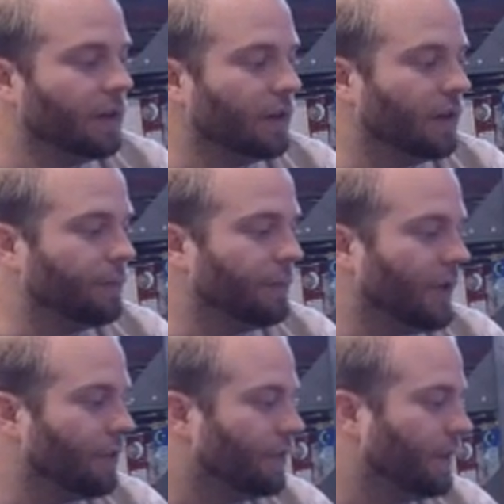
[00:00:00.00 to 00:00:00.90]
The
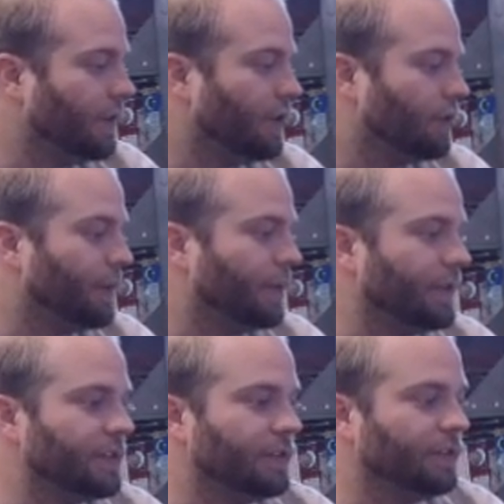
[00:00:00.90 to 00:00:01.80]
other thing to note about
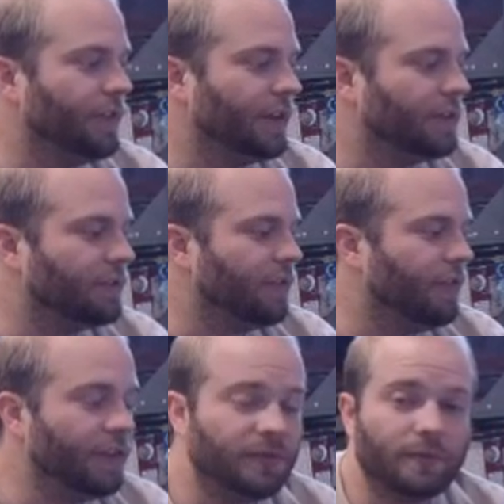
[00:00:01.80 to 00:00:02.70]
this is that
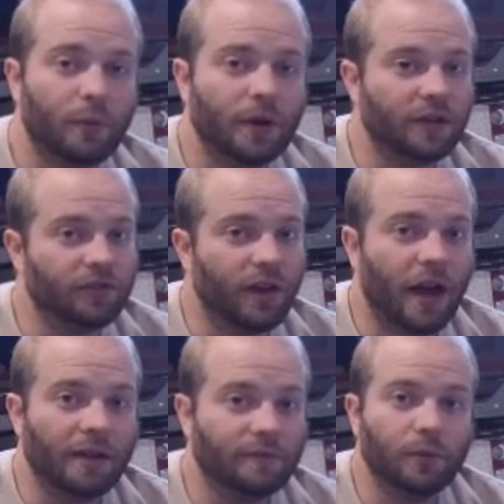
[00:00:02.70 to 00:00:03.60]
this fork is
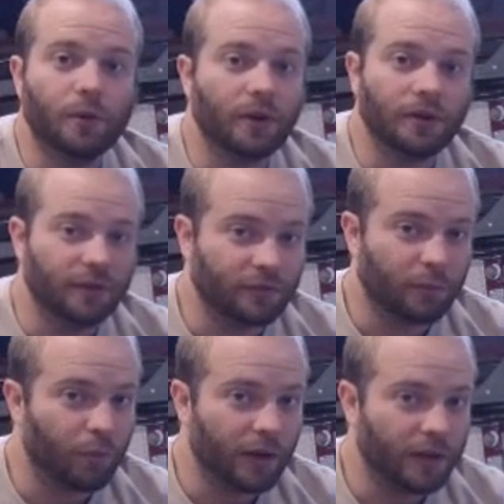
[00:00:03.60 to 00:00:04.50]
not for a disc
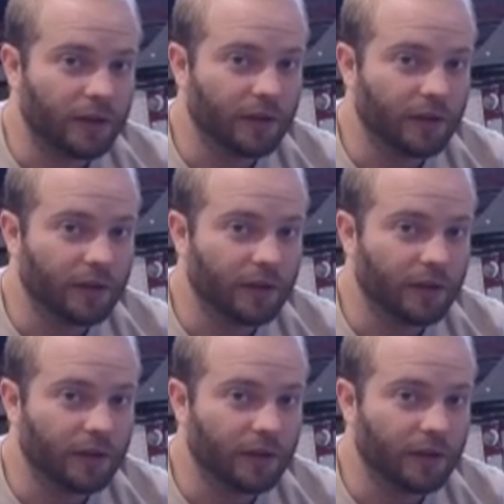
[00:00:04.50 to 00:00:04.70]
brake,